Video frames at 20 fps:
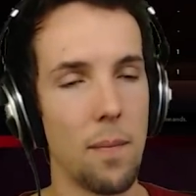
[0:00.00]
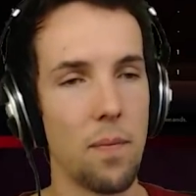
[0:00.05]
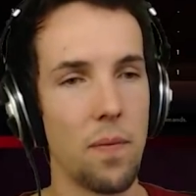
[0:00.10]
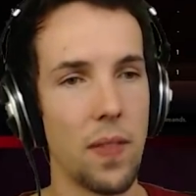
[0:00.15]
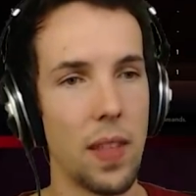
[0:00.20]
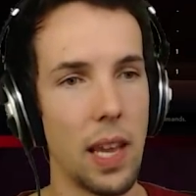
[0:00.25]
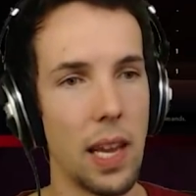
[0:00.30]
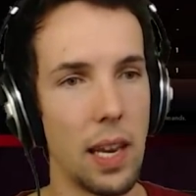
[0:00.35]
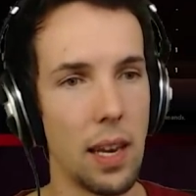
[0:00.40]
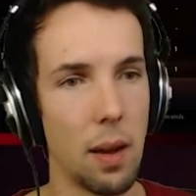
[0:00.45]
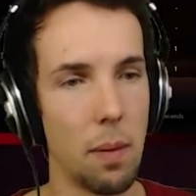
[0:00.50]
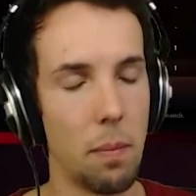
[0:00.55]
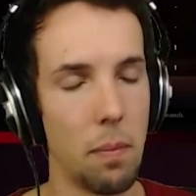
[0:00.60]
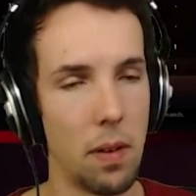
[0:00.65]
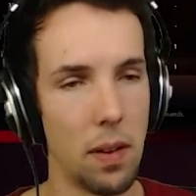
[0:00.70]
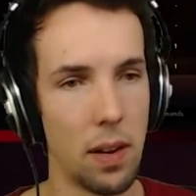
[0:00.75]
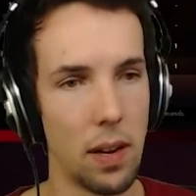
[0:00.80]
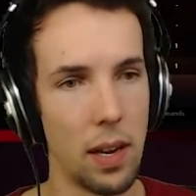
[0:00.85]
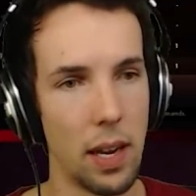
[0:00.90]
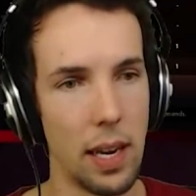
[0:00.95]
He
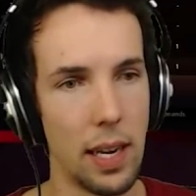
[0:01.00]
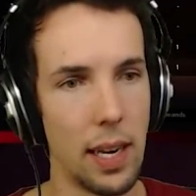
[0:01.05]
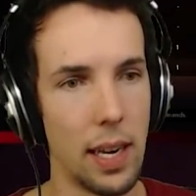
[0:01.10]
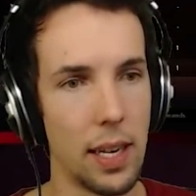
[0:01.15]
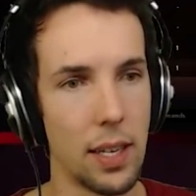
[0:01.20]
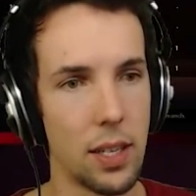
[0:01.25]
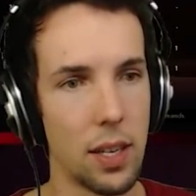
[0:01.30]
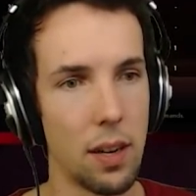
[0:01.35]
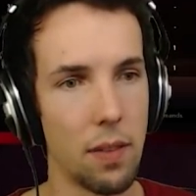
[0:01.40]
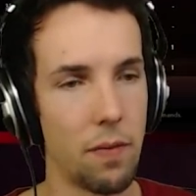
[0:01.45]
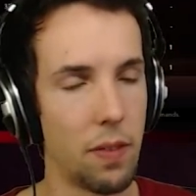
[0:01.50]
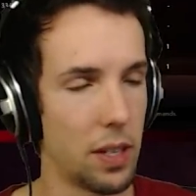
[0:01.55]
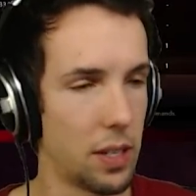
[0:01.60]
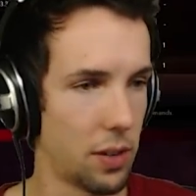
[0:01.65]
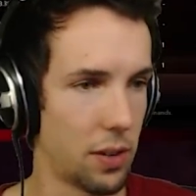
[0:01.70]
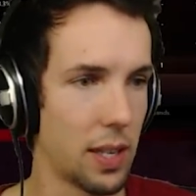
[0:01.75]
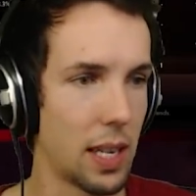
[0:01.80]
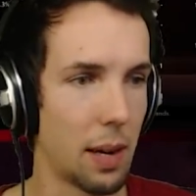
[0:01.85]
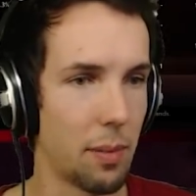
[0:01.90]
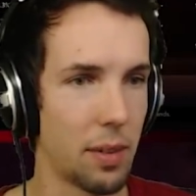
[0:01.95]
needs a
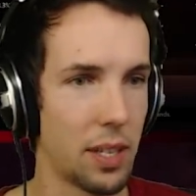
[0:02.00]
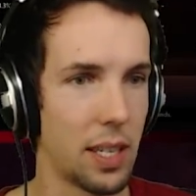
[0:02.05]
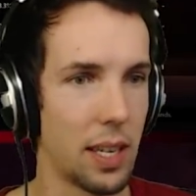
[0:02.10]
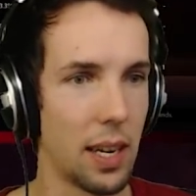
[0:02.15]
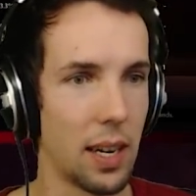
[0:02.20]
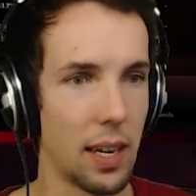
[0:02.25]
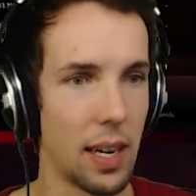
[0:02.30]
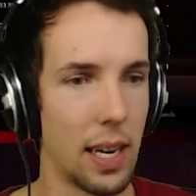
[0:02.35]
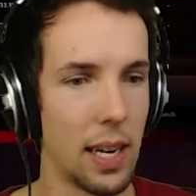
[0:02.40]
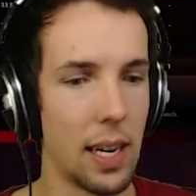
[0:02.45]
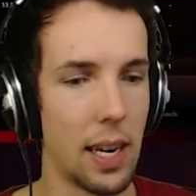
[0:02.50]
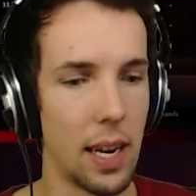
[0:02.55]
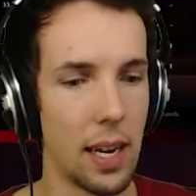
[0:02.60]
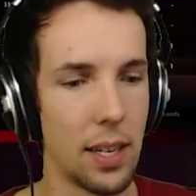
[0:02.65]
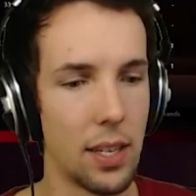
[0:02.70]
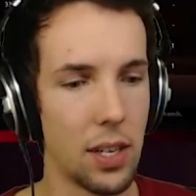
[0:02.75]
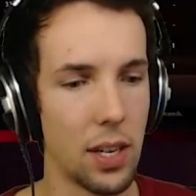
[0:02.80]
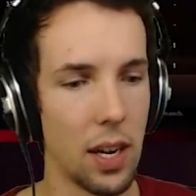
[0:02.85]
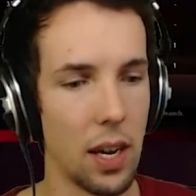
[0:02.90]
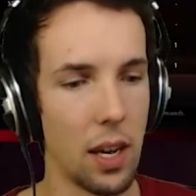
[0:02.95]
physical damage dealer. He
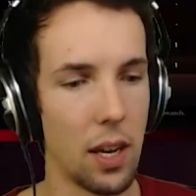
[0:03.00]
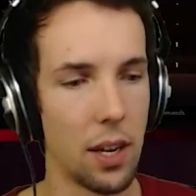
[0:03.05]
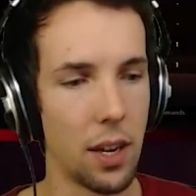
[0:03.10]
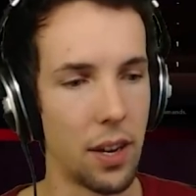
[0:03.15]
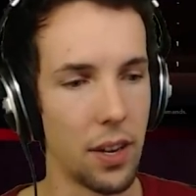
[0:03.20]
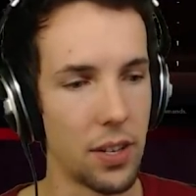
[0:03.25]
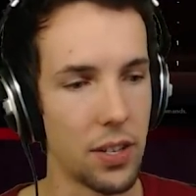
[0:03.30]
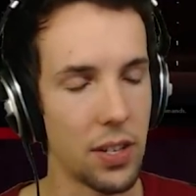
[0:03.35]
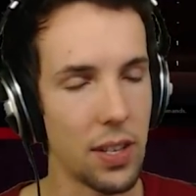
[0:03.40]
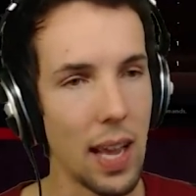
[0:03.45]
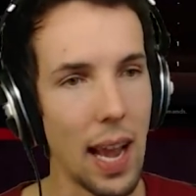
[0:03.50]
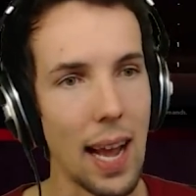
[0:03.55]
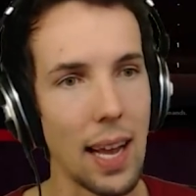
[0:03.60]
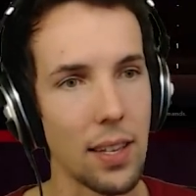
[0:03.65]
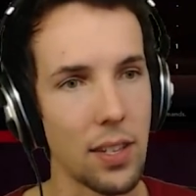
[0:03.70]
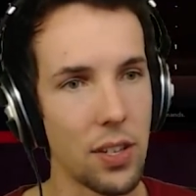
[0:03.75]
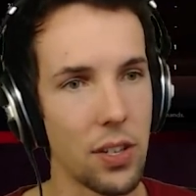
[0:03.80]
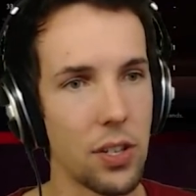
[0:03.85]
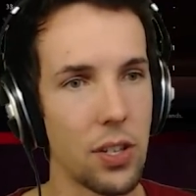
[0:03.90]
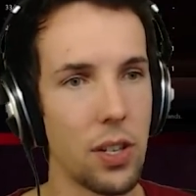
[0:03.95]
needs good
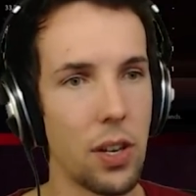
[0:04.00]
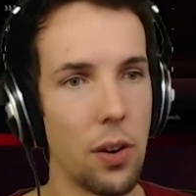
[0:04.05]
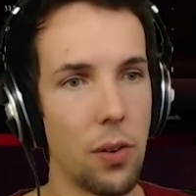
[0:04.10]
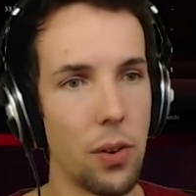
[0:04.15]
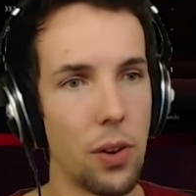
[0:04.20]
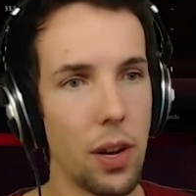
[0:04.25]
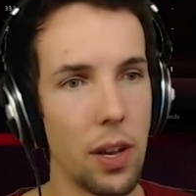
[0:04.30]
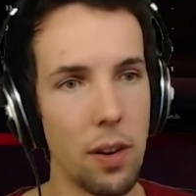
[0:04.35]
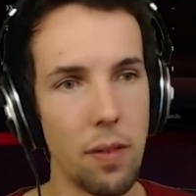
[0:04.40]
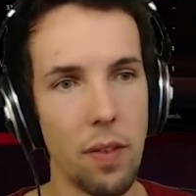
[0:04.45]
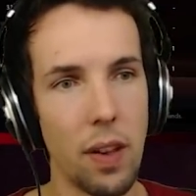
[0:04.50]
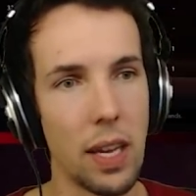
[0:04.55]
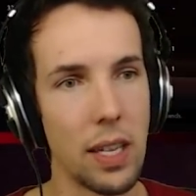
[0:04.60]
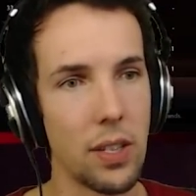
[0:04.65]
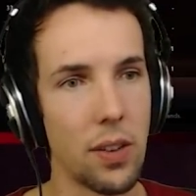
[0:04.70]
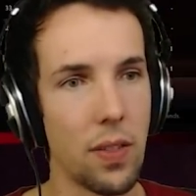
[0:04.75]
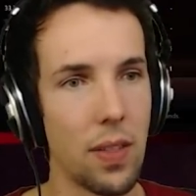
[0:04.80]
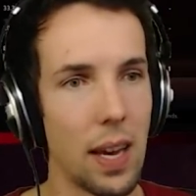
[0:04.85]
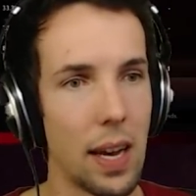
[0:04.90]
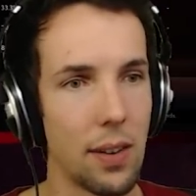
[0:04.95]
stats. It's no good if he has
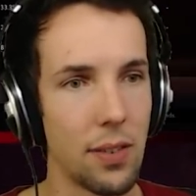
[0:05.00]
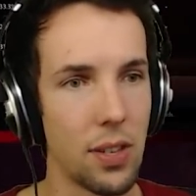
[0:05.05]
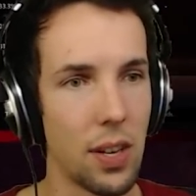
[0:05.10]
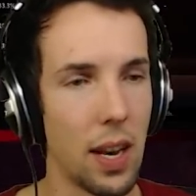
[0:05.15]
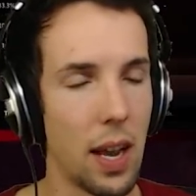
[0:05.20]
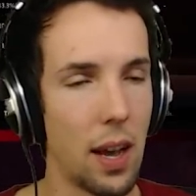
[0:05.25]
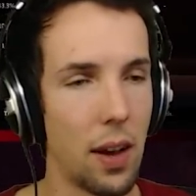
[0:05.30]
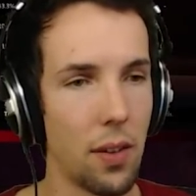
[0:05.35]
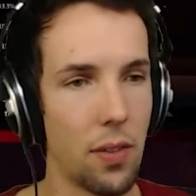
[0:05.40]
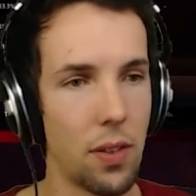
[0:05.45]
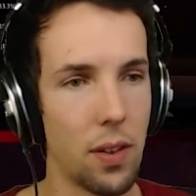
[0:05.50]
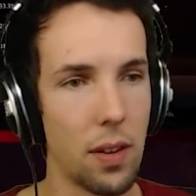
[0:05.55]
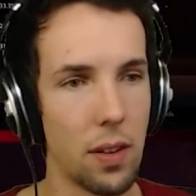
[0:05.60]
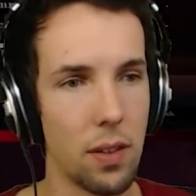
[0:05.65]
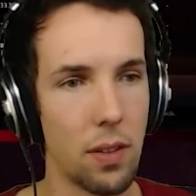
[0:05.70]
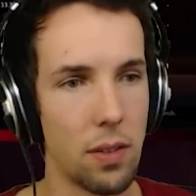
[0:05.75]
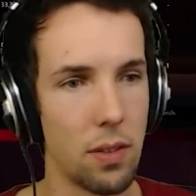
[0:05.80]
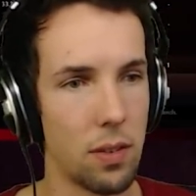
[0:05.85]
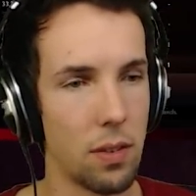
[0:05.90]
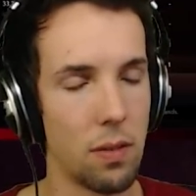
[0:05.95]
1,000 health and
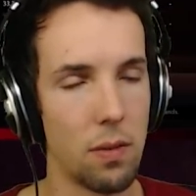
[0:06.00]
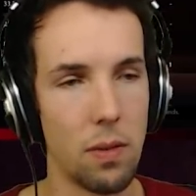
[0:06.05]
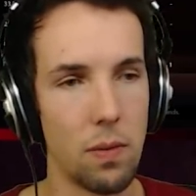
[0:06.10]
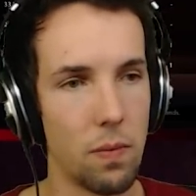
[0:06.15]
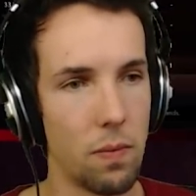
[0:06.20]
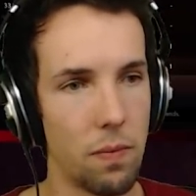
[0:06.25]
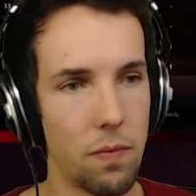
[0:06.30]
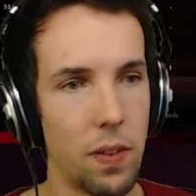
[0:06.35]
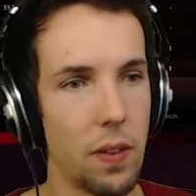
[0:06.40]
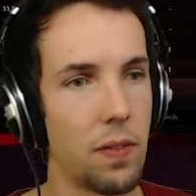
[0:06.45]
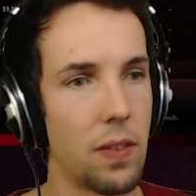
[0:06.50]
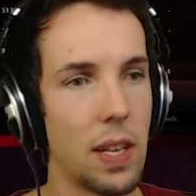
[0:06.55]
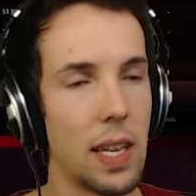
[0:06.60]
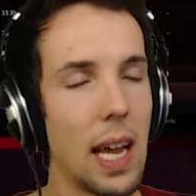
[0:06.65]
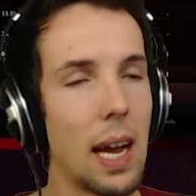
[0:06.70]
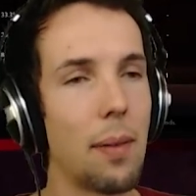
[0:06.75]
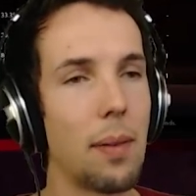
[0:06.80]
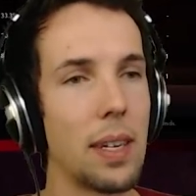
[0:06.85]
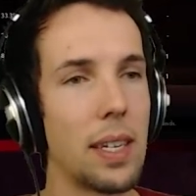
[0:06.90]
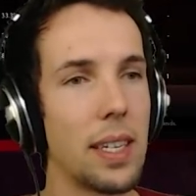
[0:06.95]
50
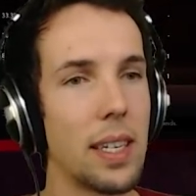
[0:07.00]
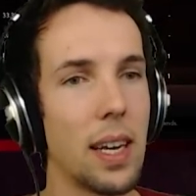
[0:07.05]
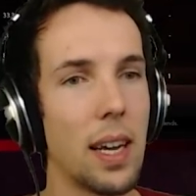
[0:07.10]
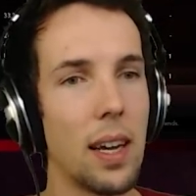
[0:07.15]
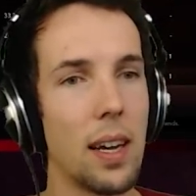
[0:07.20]
damage.